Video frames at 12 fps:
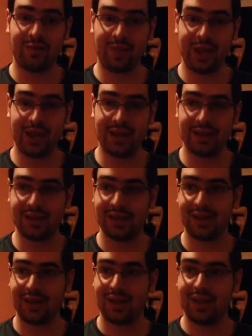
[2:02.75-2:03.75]
peace,
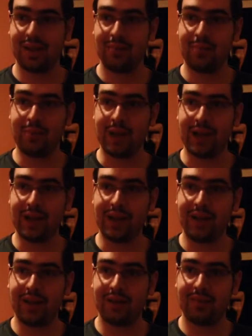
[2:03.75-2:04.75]
but
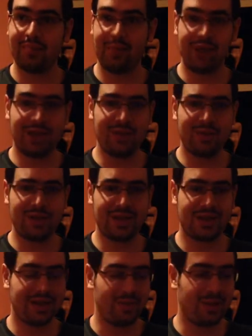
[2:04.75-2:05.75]
because it was a
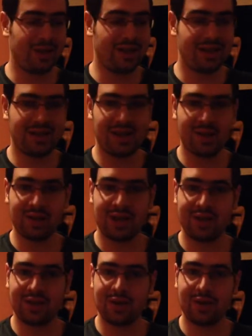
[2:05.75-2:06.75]
stimulant and I was
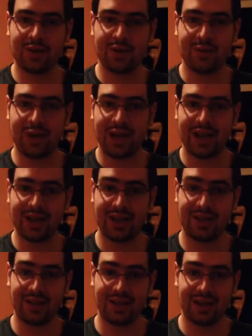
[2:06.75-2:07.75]
also on the weed
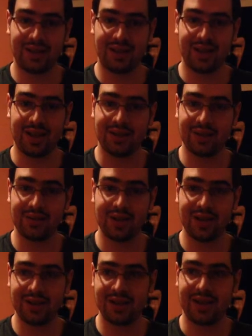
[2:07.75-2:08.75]
and the other
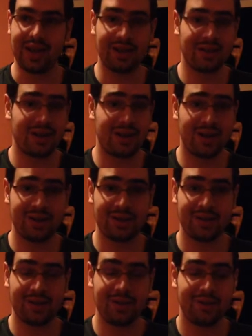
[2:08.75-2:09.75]
drugs, the alcohol
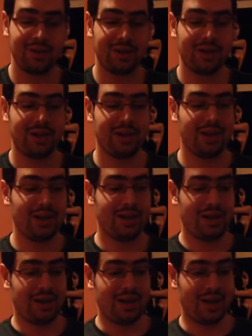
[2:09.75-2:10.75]
too,
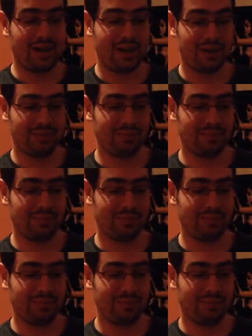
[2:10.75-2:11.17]
I